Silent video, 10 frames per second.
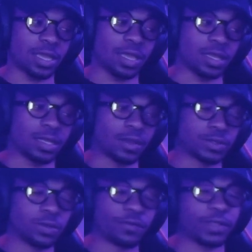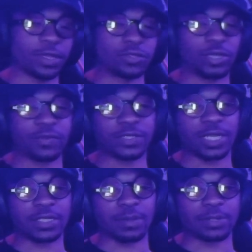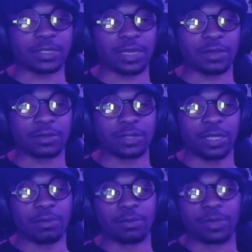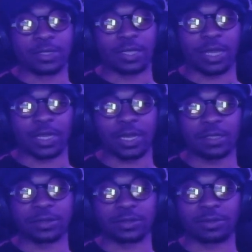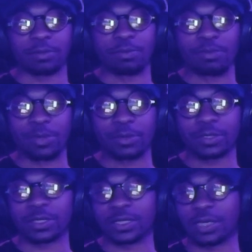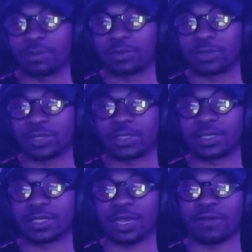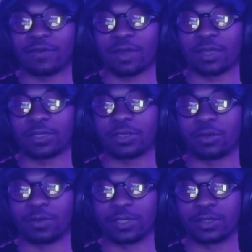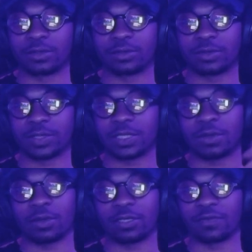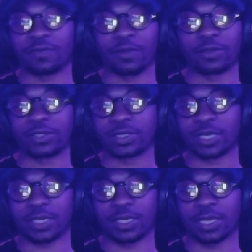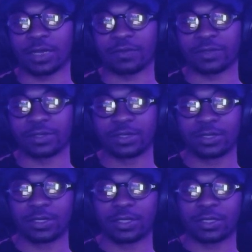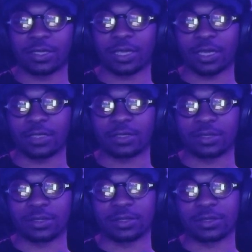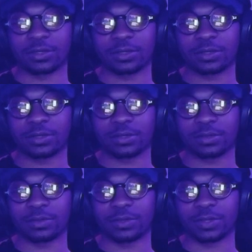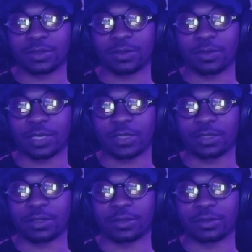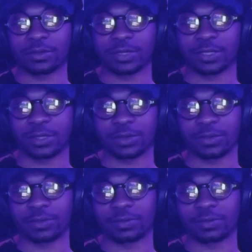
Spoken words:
And I was going for like a Travis Scott type of sound, but I kind of looked the sample just to see how far I can go with it, see all different versions I can get out of it. And we're gonna see what we landed on. Let's get into it.